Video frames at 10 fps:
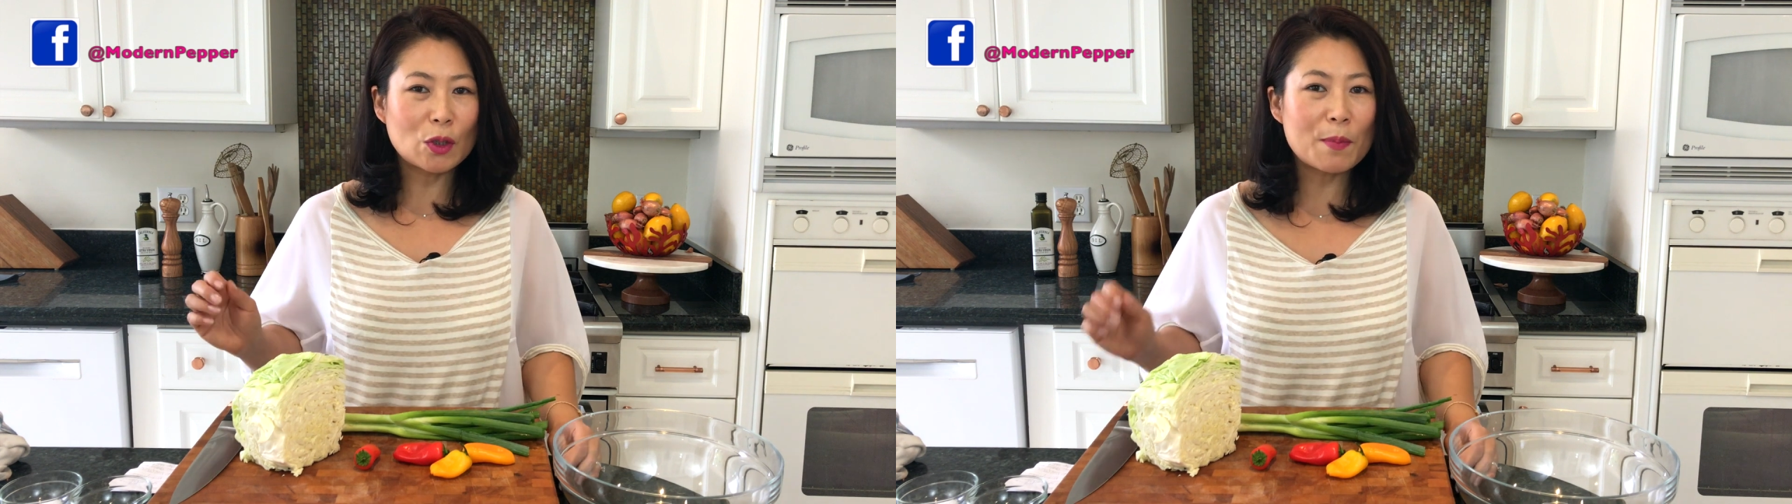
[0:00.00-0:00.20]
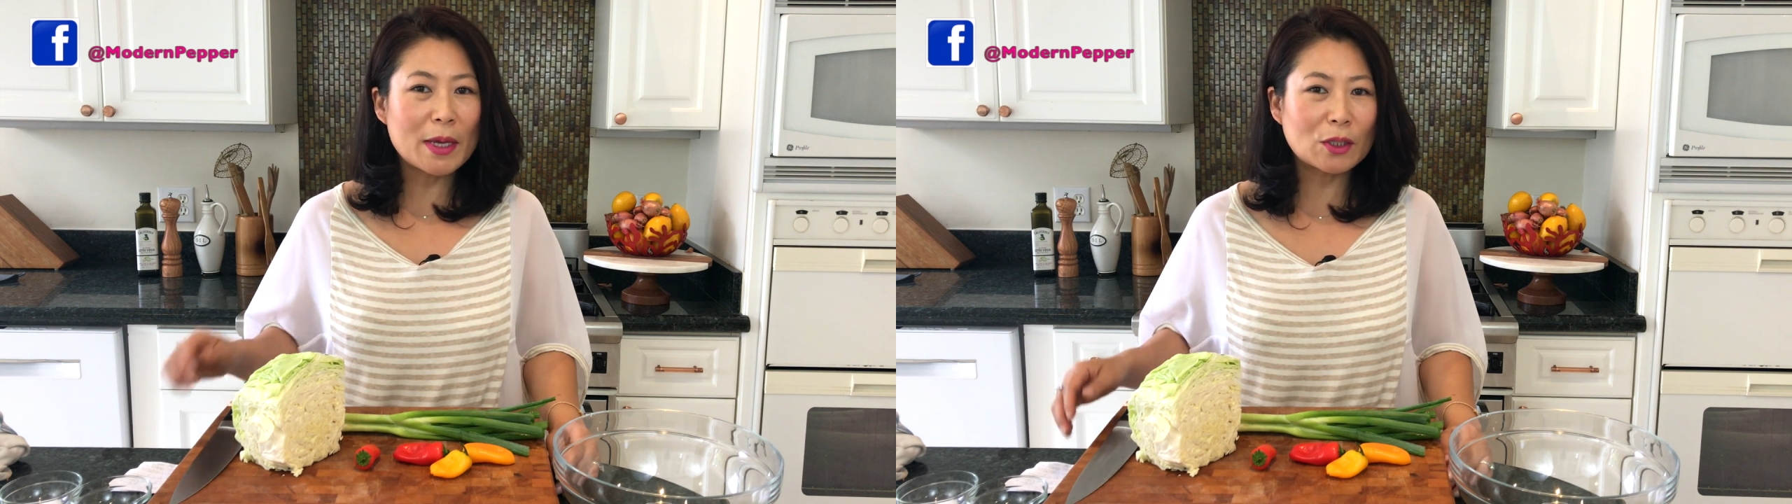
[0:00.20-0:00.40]

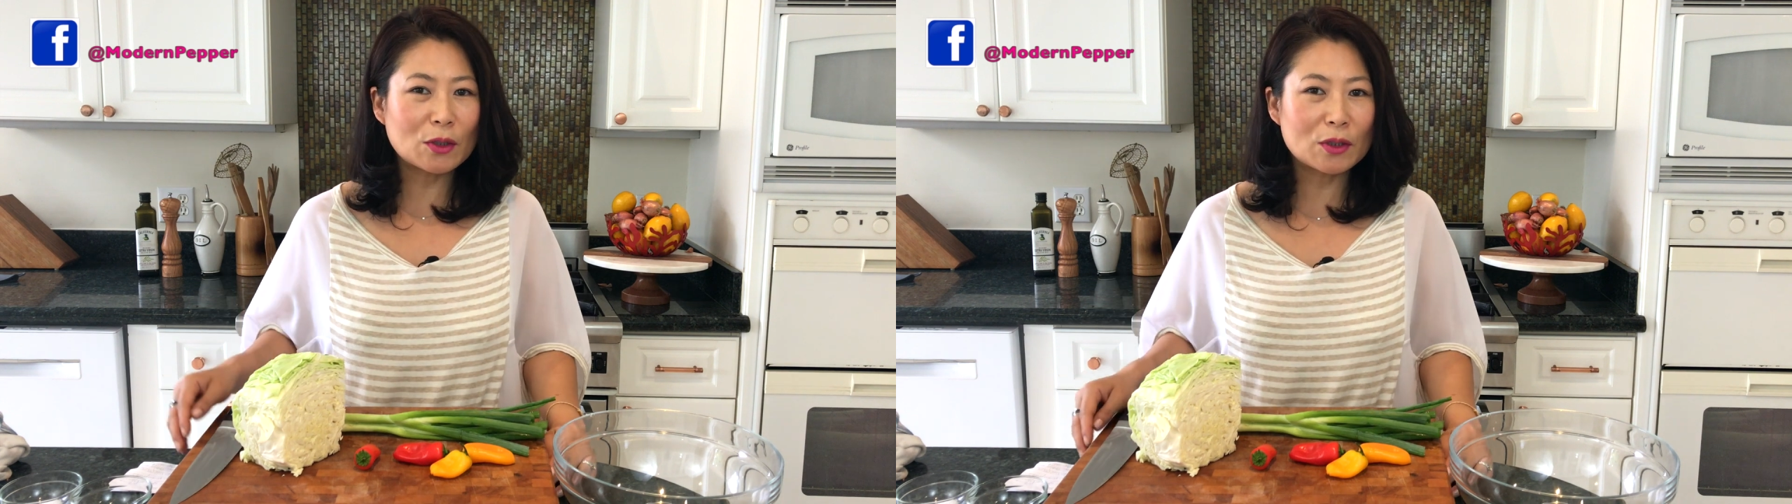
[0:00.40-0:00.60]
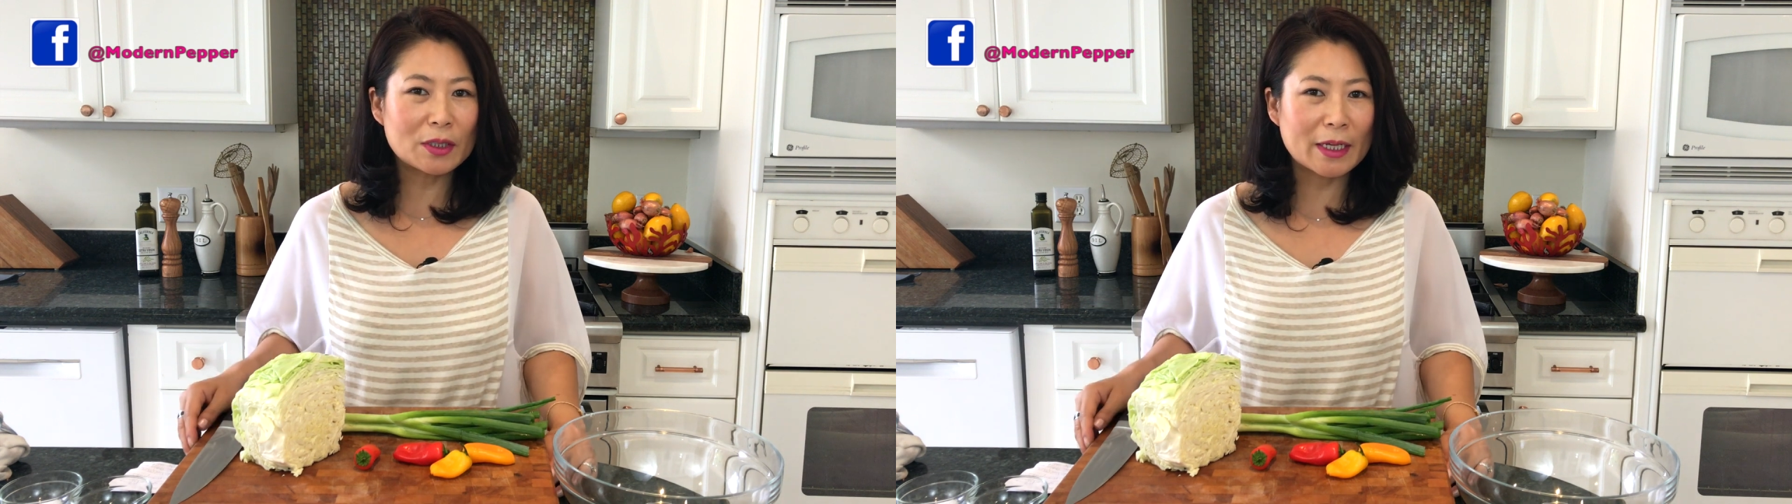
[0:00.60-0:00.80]
So make sure
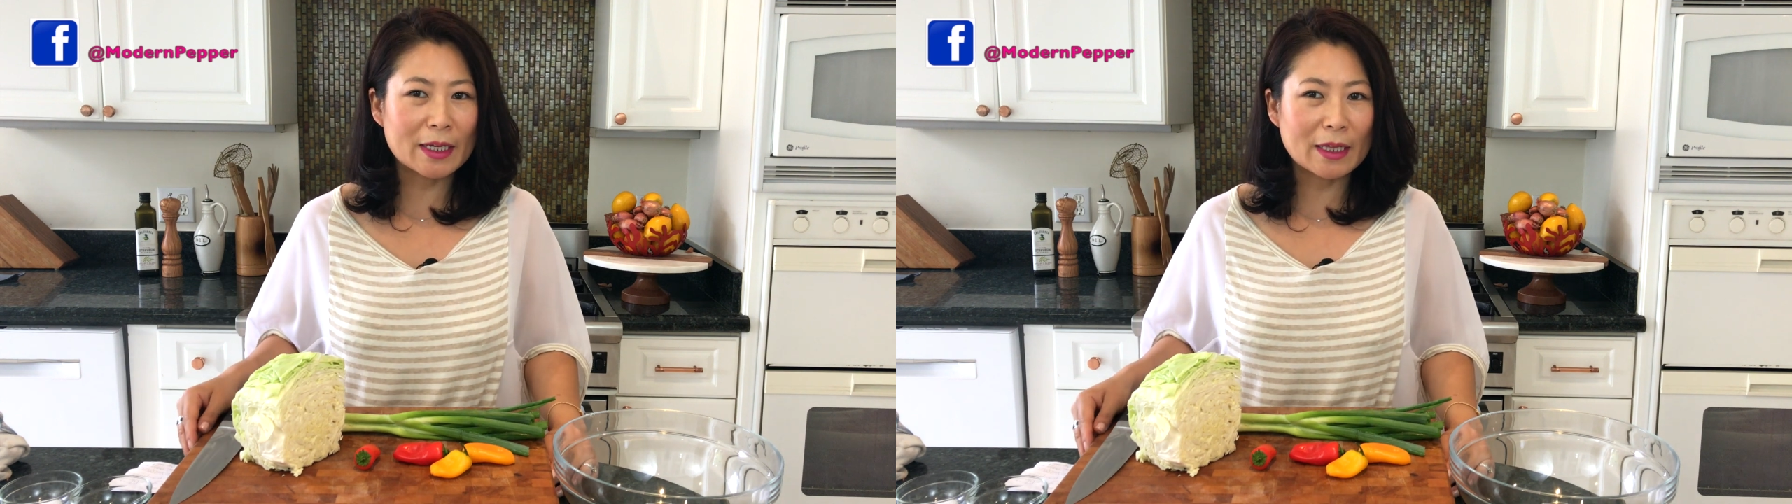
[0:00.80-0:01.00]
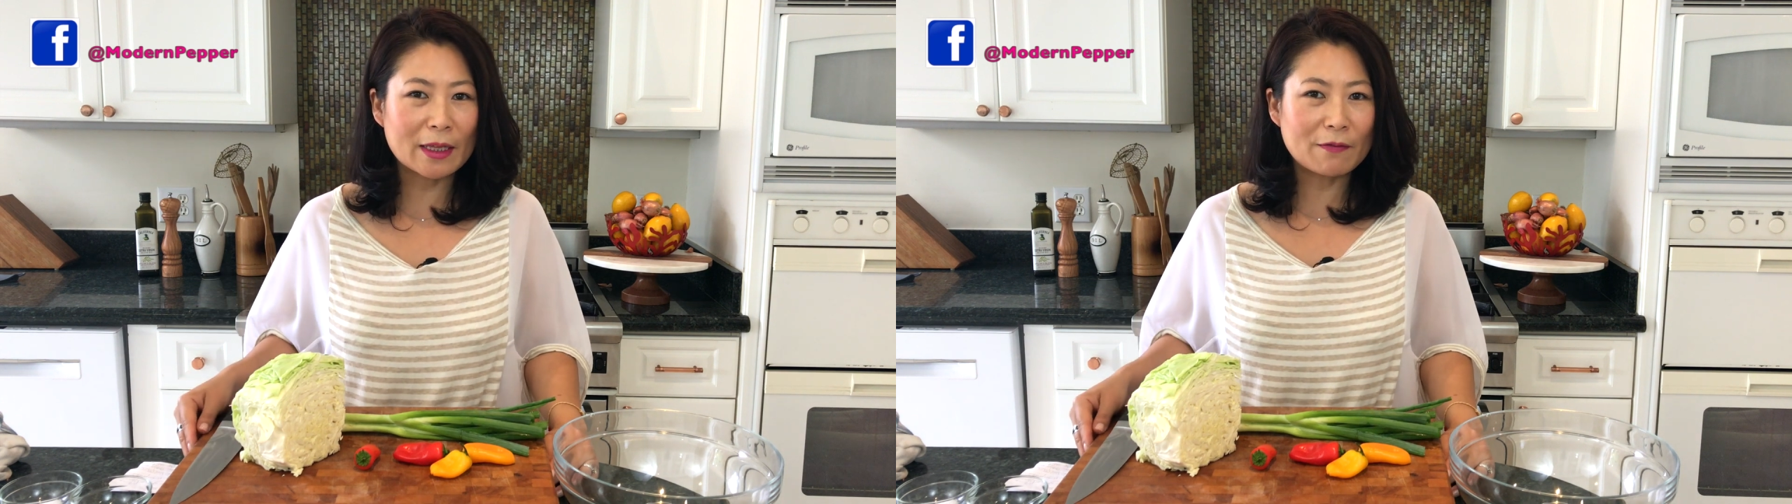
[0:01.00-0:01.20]
to
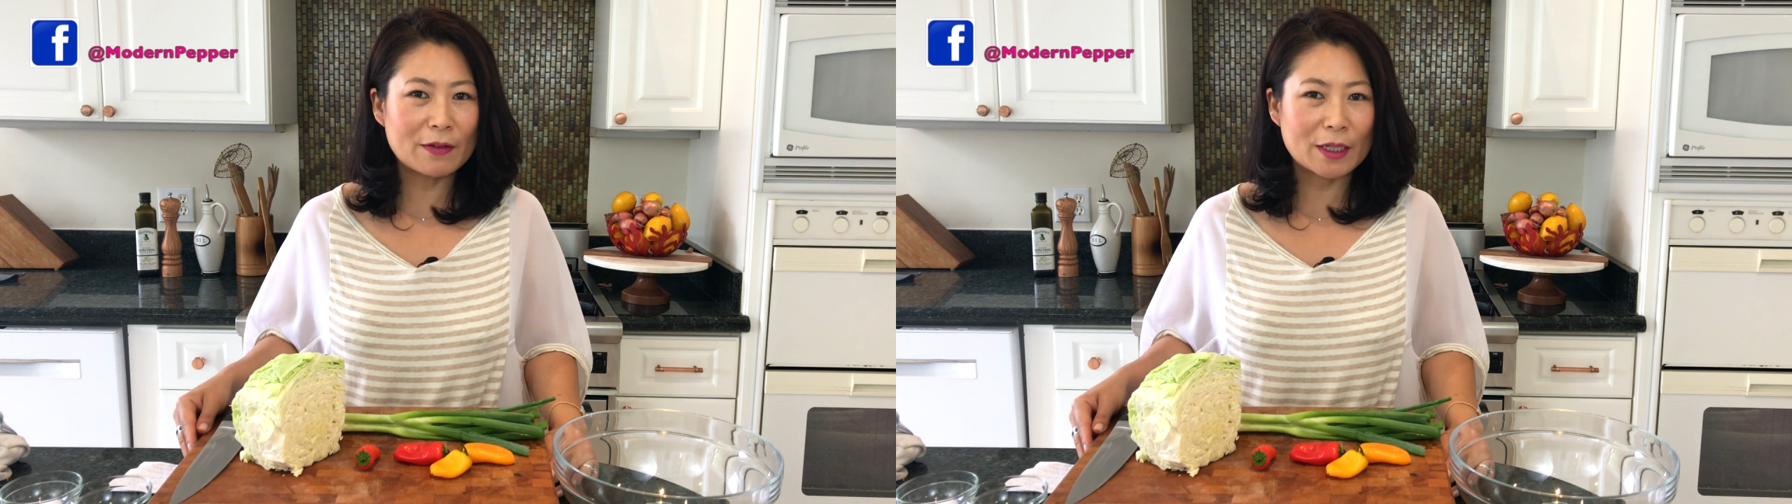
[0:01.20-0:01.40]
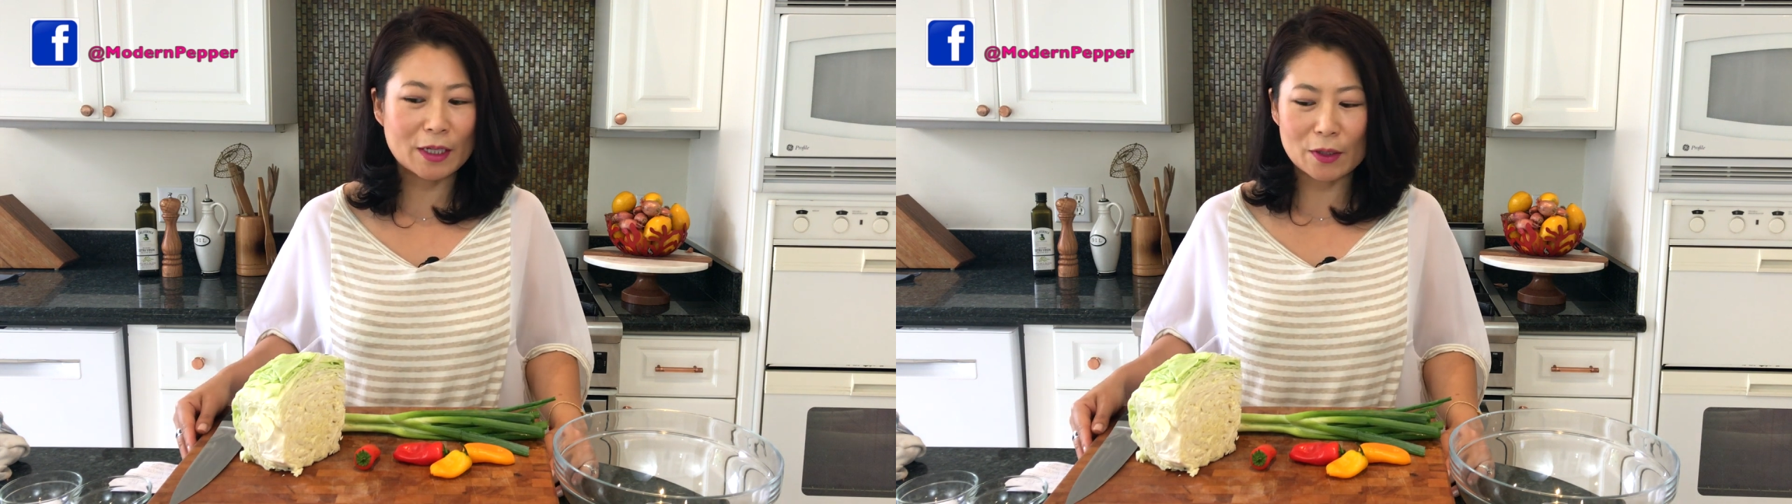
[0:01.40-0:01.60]
check out that
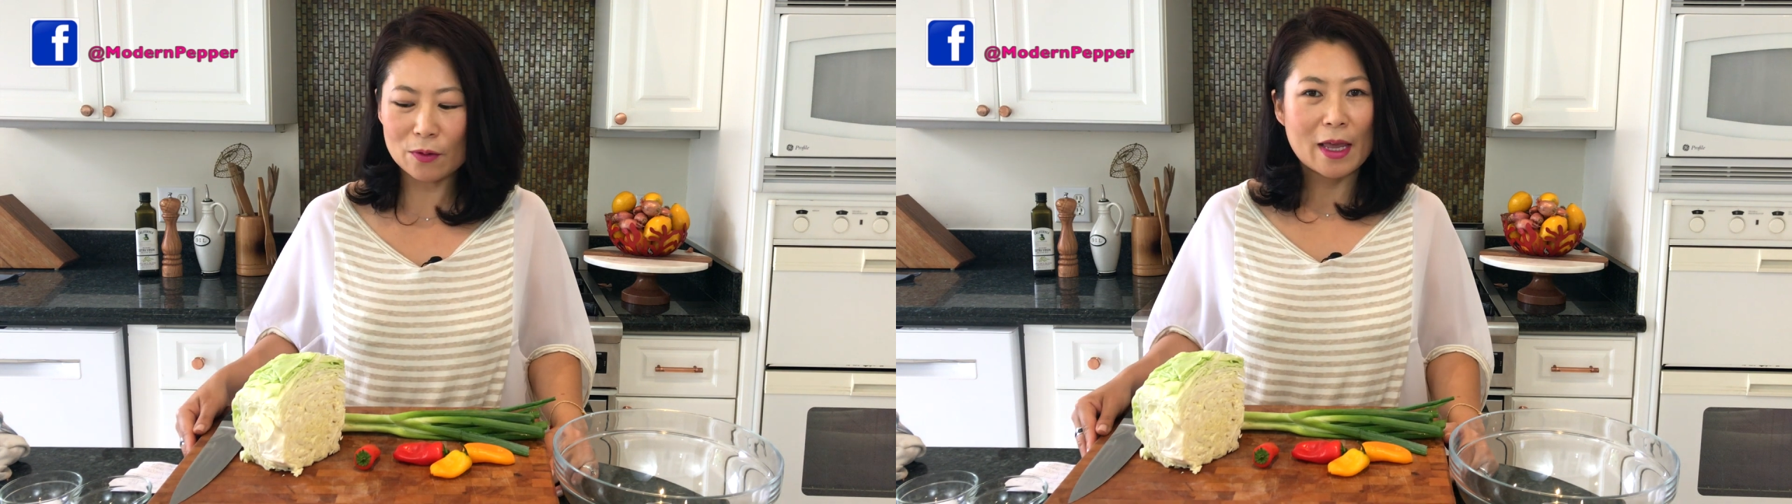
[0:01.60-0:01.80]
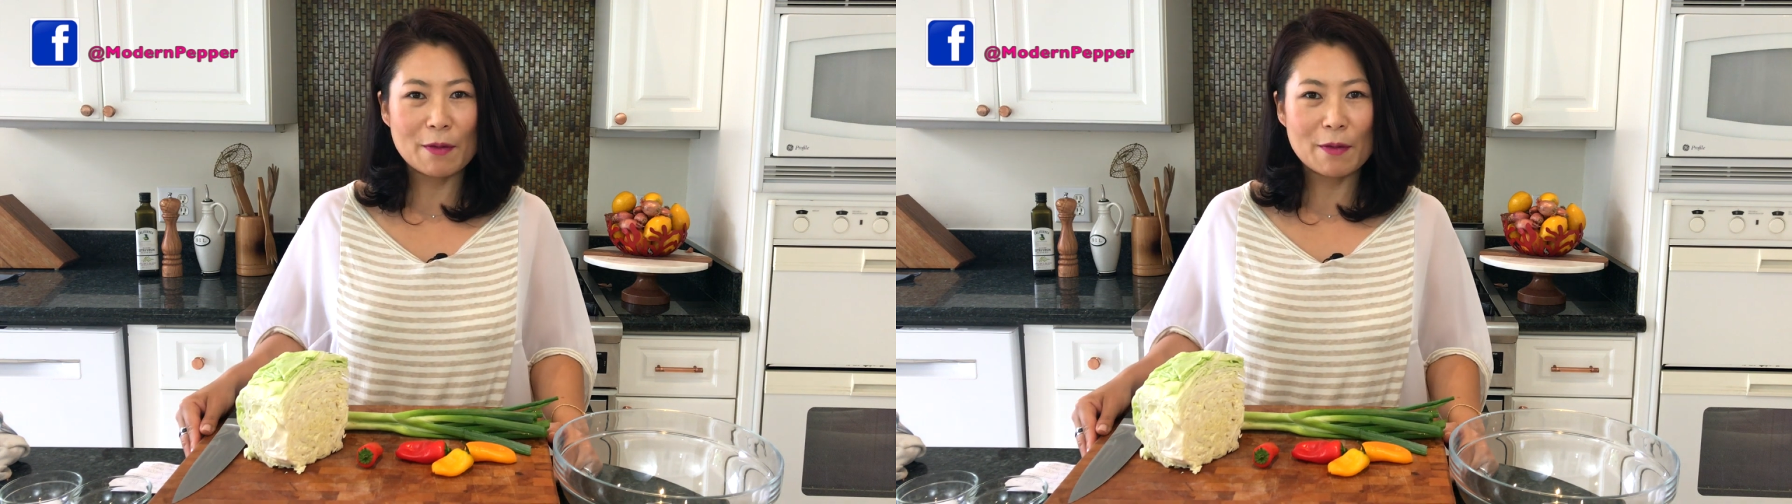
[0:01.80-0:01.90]
video.